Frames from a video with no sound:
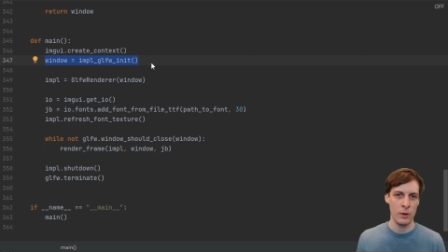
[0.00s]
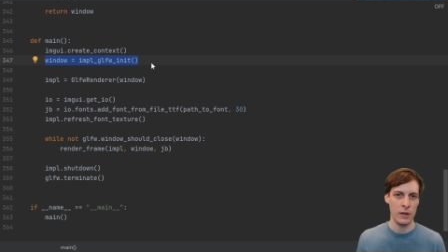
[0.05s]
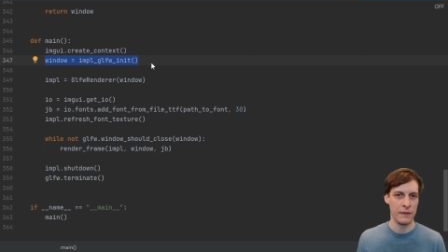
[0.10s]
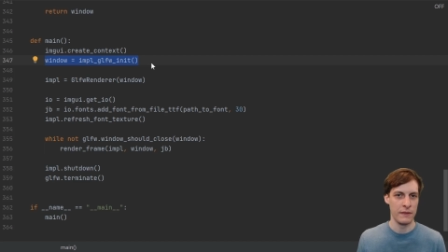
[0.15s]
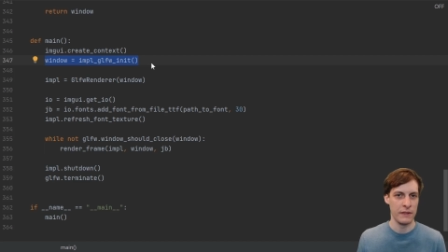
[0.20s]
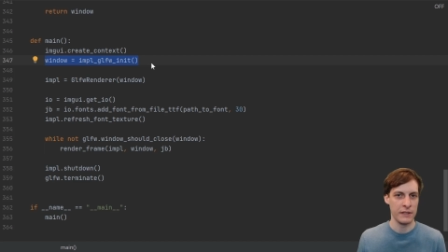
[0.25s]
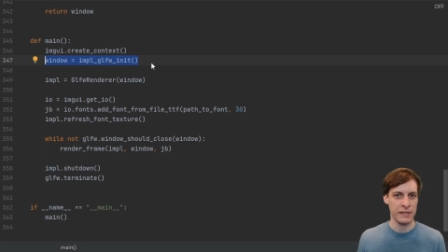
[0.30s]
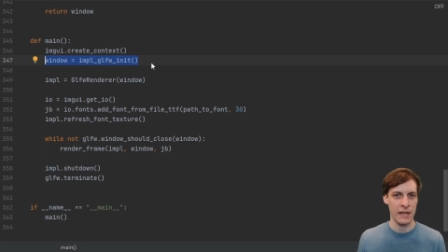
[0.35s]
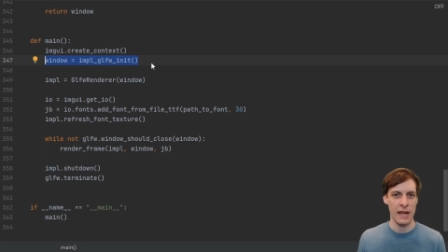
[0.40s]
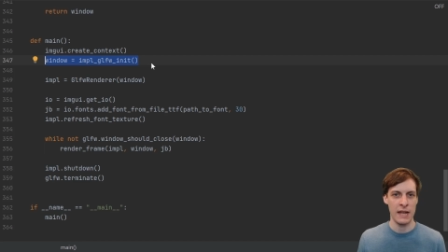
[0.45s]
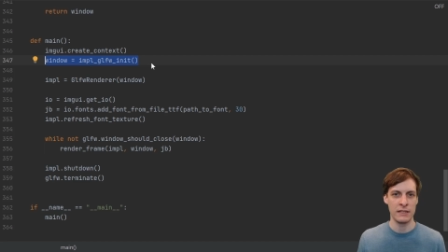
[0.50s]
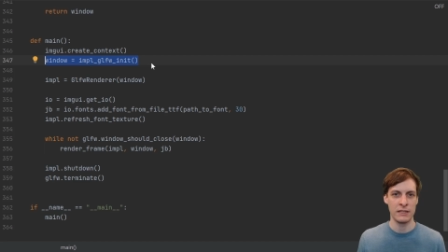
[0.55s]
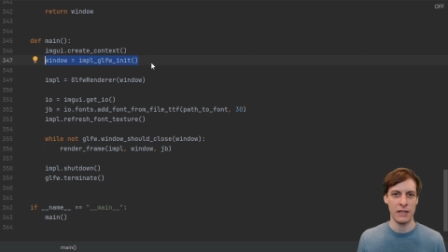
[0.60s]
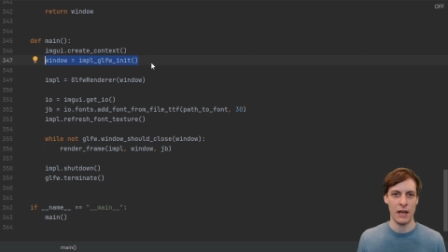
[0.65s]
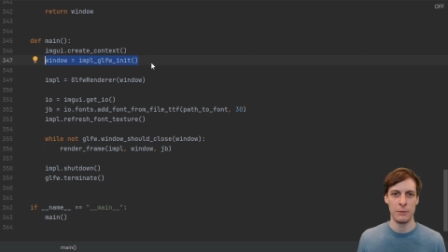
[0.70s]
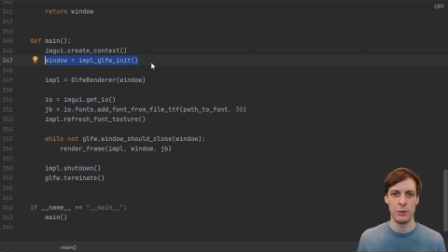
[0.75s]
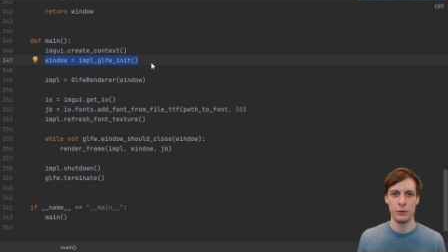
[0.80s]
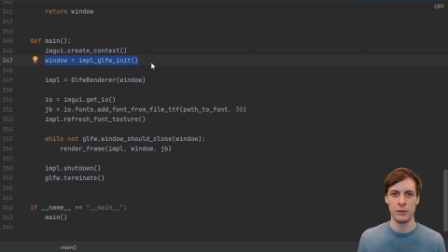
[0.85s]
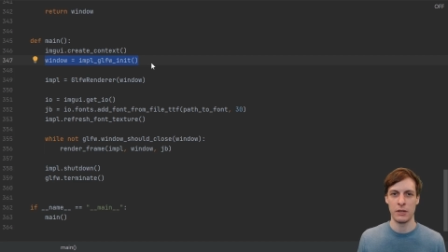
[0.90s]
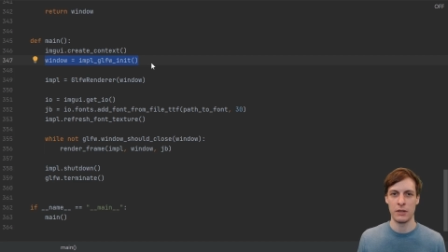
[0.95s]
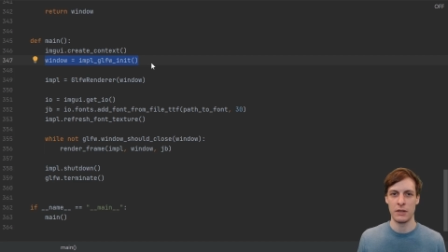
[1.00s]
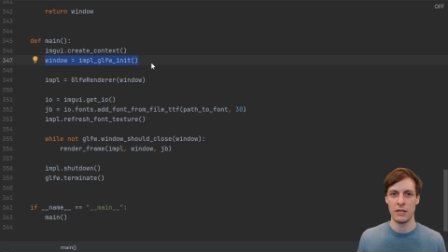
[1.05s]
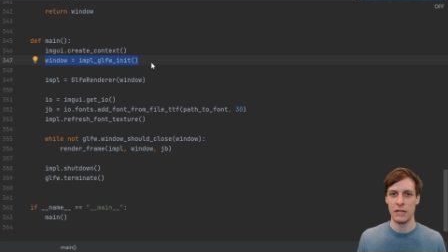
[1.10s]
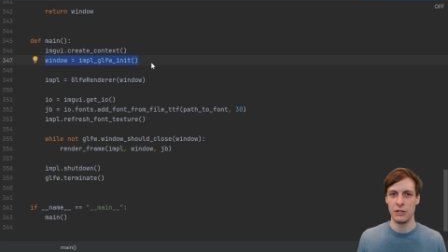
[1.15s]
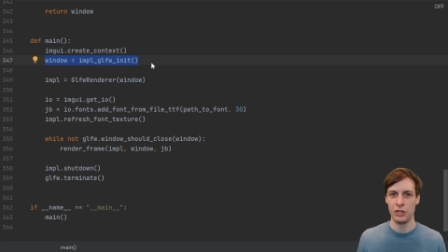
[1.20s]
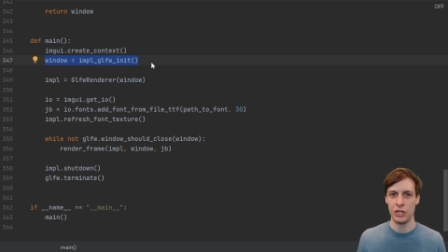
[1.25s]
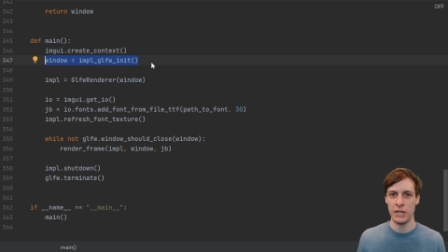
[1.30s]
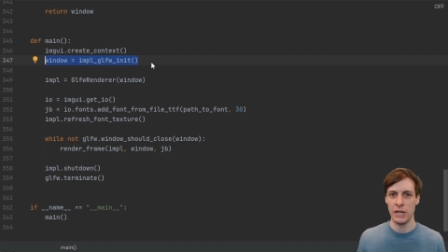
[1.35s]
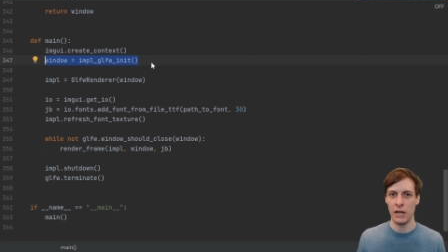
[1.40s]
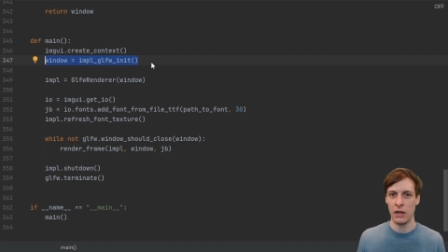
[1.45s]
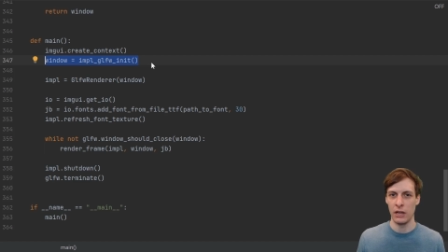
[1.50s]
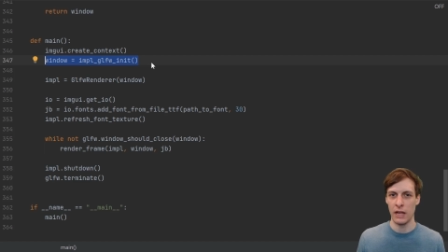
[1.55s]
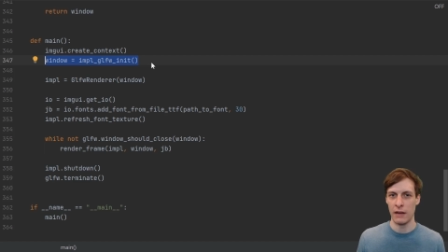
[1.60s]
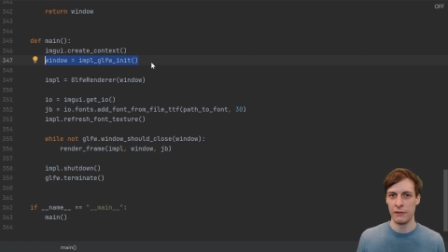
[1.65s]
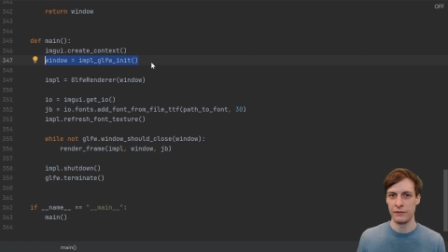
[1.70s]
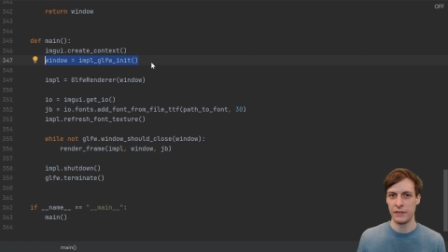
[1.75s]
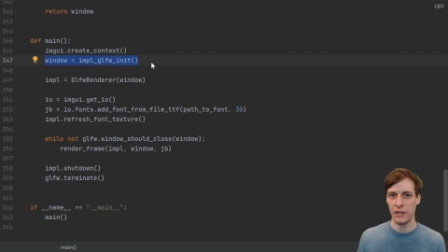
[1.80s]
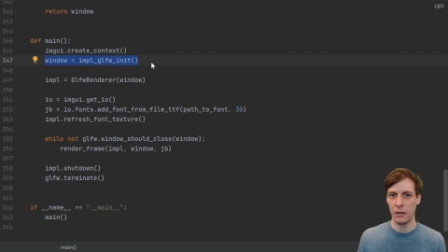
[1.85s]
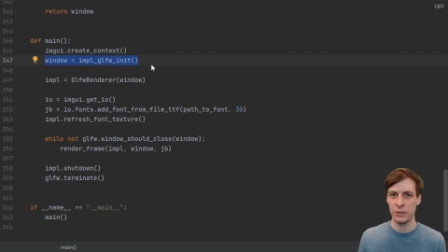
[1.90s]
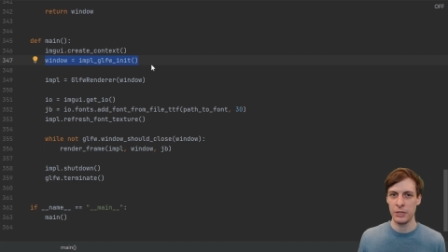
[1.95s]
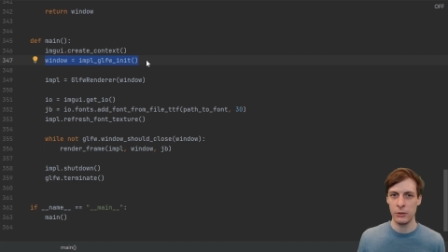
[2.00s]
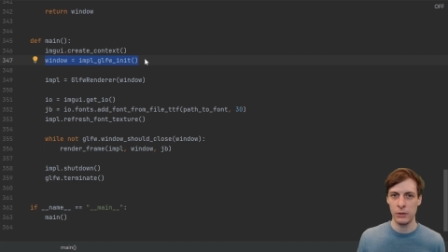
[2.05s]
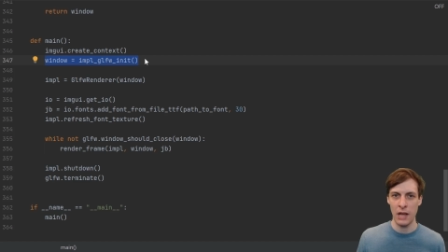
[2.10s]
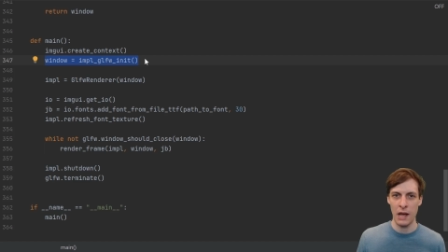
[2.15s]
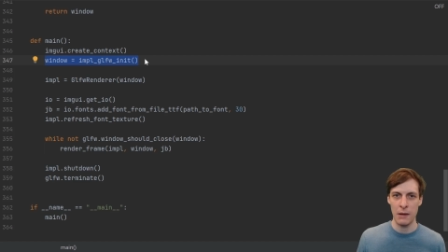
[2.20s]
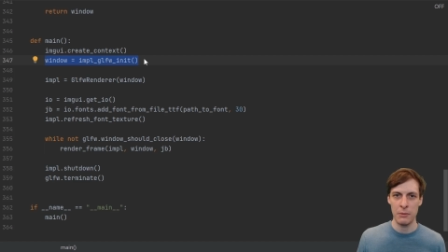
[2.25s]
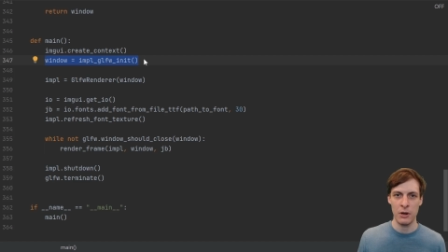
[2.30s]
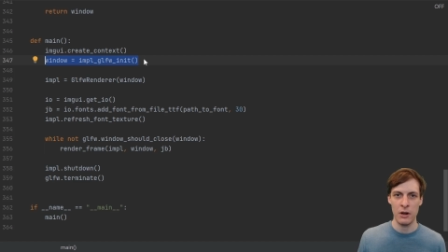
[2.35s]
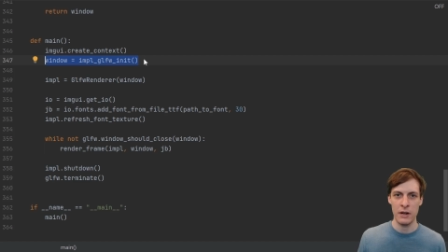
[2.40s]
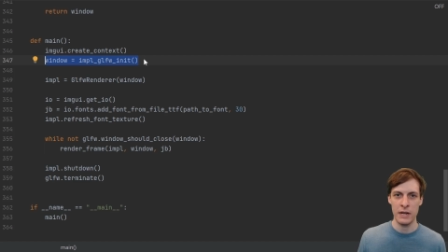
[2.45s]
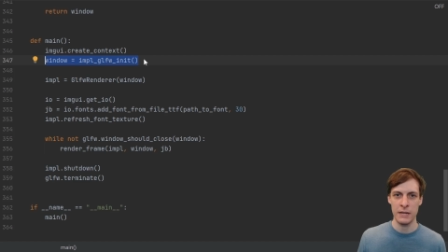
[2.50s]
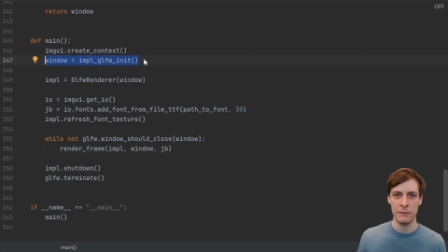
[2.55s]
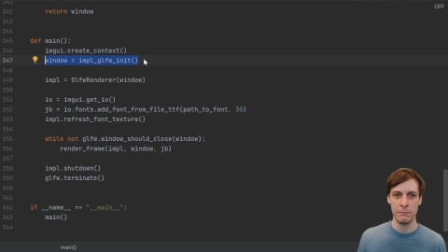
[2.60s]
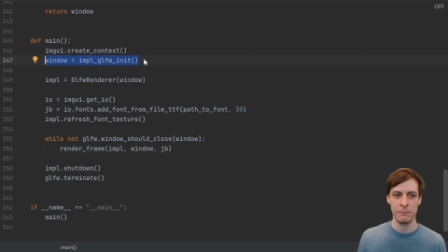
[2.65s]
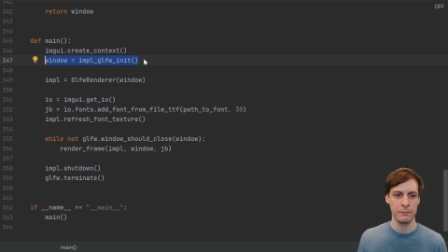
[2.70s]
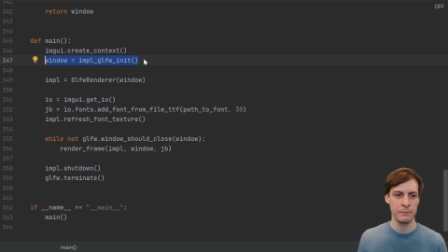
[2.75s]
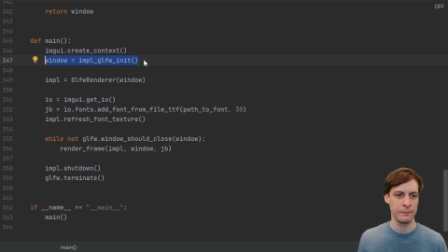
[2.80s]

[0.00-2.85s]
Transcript: In this case, I'm using the glfw library.